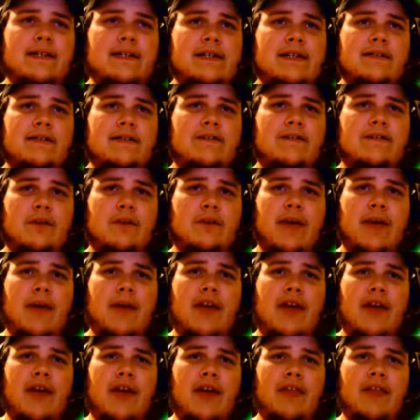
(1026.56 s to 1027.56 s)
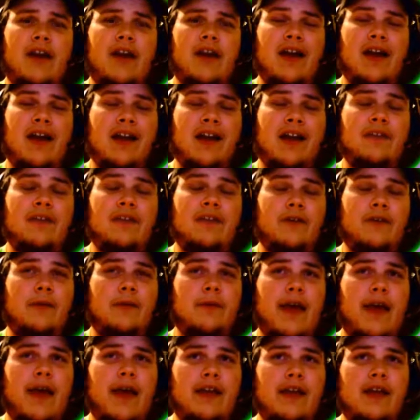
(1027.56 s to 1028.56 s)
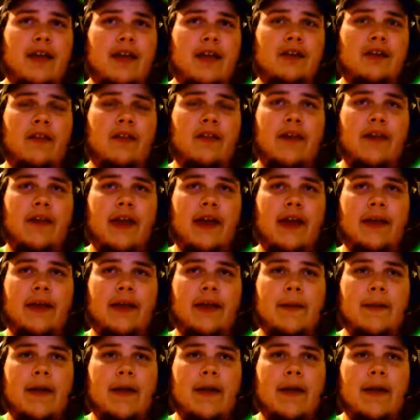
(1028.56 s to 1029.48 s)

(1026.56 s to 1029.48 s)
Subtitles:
Feel bad right there. I kind of feel bad, not going to lie.